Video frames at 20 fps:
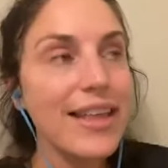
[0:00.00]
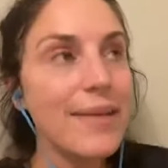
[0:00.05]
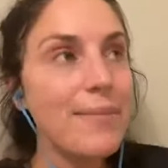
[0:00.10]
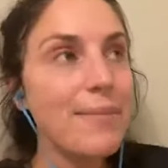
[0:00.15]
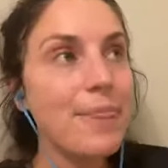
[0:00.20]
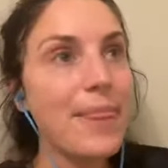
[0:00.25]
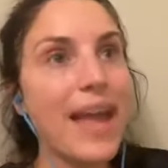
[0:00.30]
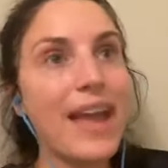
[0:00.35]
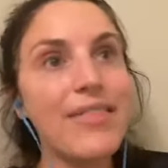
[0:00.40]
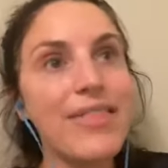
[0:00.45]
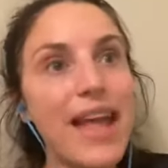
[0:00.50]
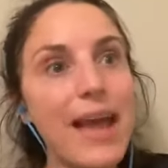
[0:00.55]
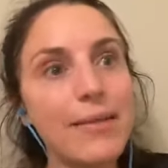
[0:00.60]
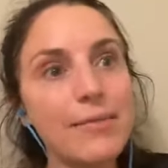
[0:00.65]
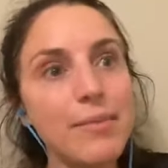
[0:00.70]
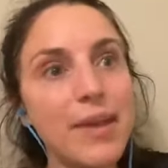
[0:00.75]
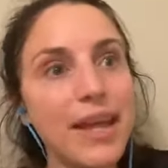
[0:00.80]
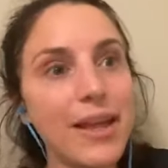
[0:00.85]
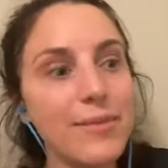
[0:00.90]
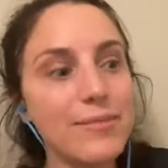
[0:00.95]
And that
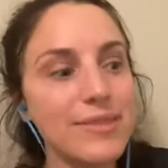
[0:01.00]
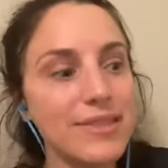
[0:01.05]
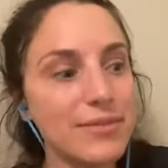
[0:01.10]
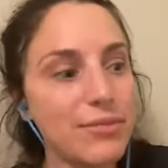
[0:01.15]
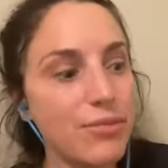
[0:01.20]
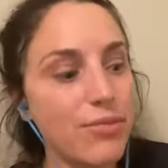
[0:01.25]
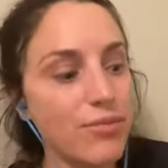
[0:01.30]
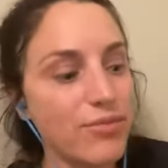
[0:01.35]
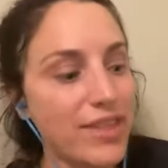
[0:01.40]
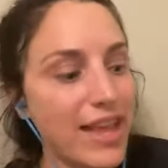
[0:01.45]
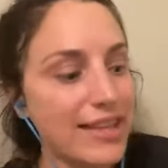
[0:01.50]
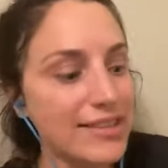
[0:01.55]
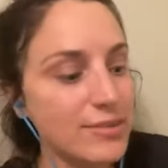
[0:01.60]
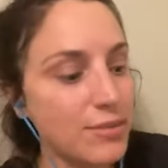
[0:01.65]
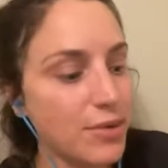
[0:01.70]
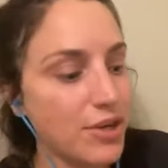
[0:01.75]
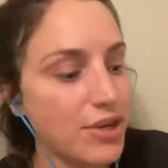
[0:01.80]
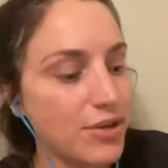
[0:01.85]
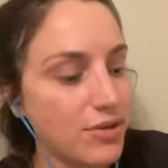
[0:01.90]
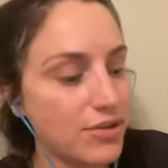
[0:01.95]
becomes that's
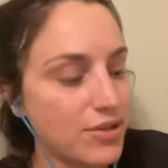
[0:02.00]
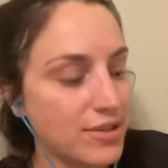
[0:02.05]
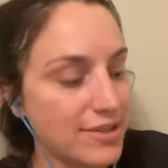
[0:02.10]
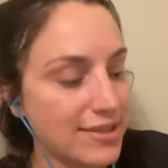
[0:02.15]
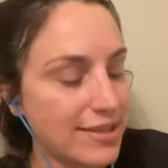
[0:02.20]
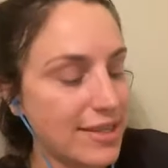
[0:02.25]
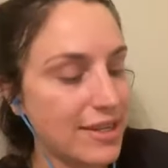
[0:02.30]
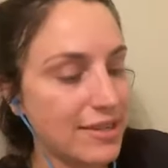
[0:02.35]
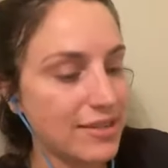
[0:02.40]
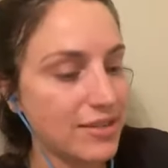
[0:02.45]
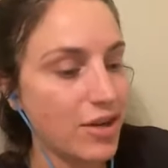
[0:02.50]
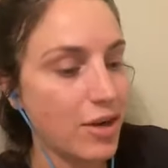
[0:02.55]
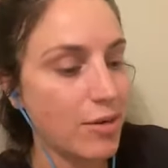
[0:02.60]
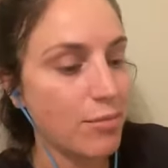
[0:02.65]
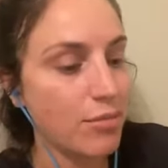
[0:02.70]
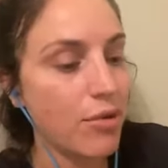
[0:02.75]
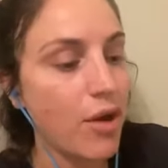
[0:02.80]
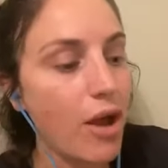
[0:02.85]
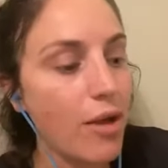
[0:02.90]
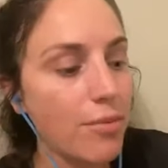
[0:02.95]
where you just need to start
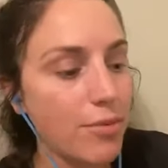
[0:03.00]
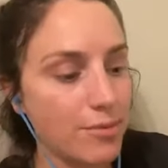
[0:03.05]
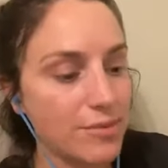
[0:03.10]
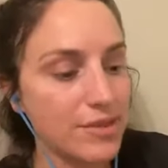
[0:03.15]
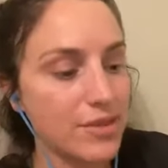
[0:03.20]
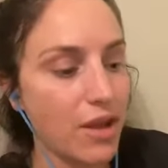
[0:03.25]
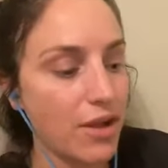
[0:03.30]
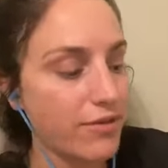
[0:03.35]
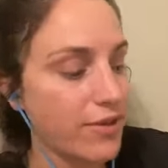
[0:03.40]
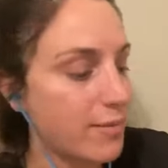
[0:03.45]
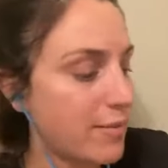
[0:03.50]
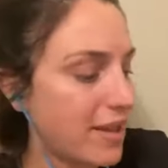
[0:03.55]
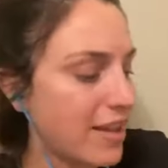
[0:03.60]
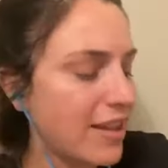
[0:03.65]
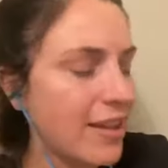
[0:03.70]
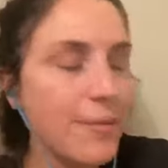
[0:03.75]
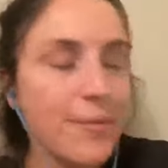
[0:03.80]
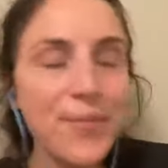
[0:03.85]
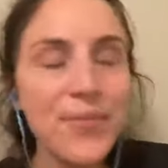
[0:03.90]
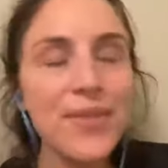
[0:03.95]
problem solving, but
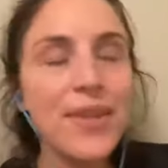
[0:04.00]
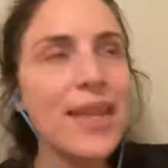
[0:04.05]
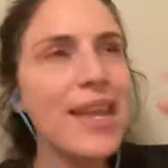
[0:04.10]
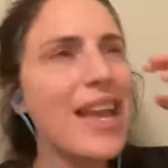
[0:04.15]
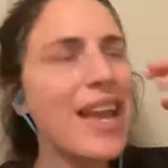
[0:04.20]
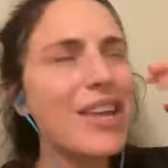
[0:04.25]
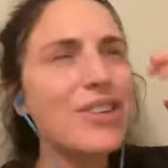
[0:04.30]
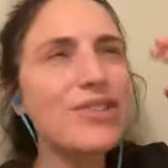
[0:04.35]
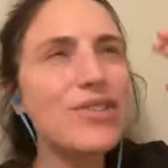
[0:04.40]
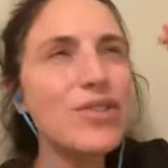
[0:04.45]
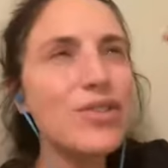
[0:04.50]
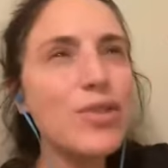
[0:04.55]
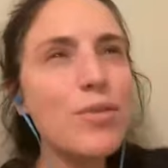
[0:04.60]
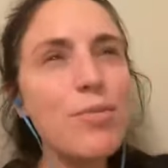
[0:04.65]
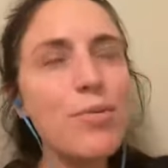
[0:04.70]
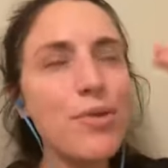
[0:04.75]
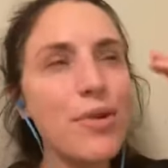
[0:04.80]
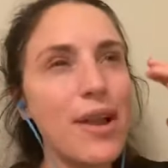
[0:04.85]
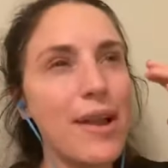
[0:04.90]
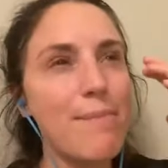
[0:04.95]
it's
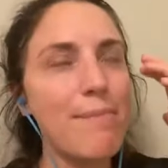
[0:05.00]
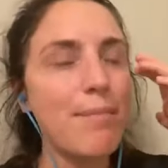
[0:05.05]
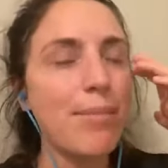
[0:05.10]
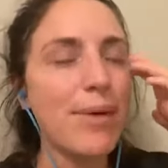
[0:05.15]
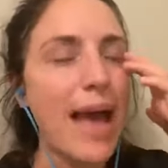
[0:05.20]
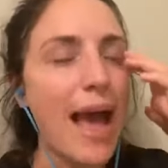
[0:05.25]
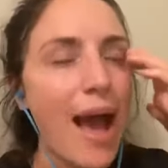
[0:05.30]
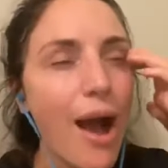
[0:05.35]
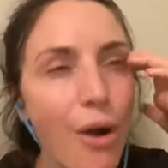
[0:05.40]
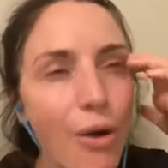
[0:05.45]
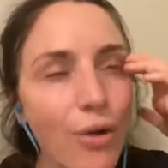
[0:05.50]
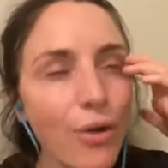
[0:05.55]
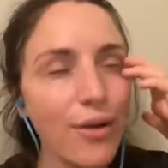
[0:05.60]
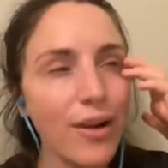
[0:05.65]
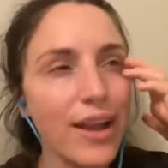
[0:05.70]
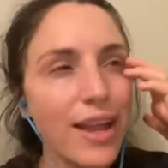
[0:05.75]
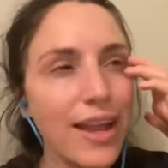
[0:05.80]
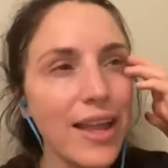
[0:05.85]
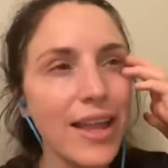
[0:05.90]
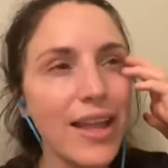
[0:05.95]
super
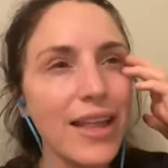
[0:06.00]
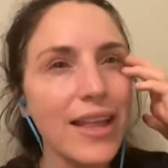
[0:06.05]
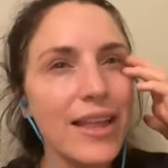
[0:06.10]
empowering.